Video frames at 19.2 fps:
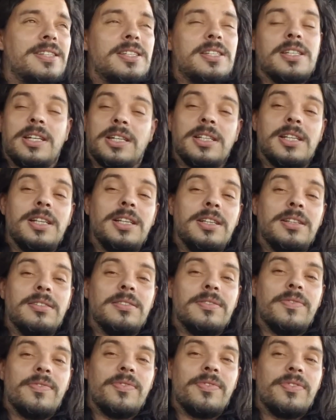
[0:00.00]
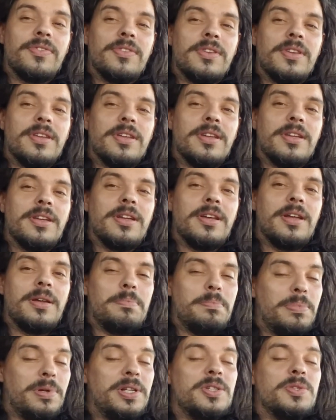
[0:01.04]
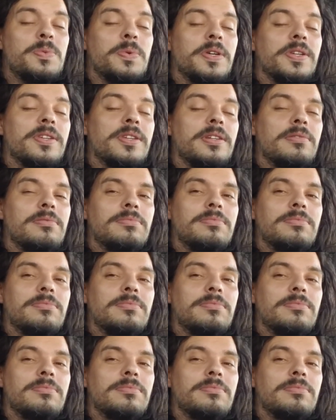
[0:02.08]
subtle, but it's worth it.